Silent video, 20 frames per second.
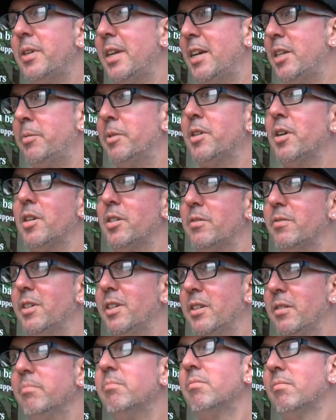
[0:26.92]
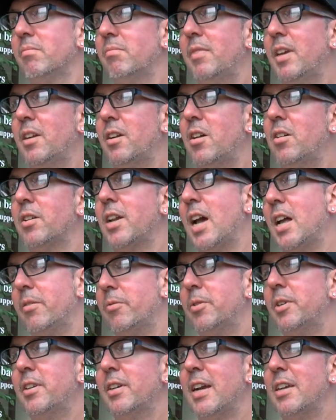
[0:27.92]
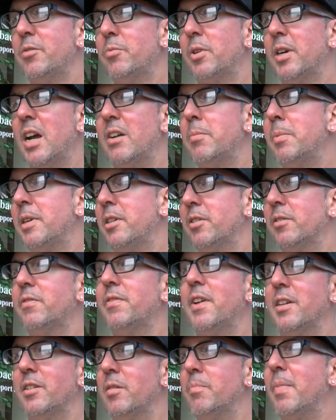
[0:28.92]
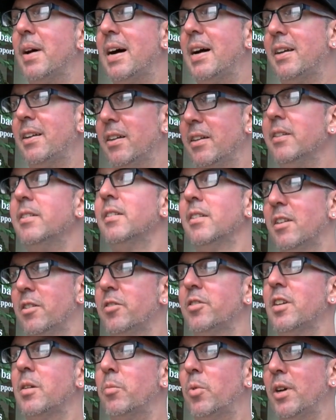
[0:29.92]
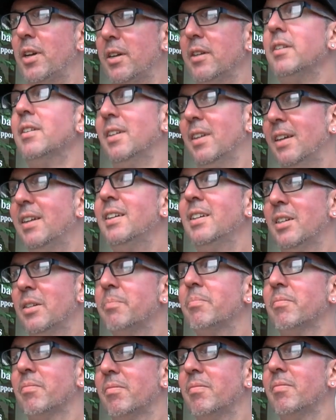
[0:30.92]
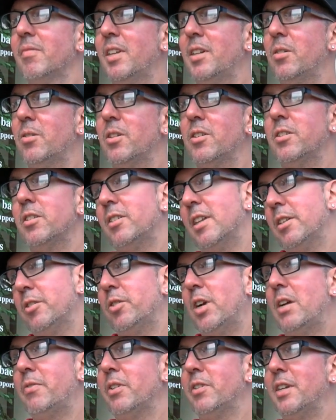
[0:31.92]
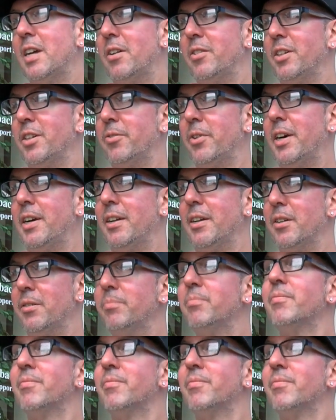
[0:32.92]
days because of it, and all kind of. We're, I guess we're, everybody's affected by it in some way, you know, because there's less traffic down here right now.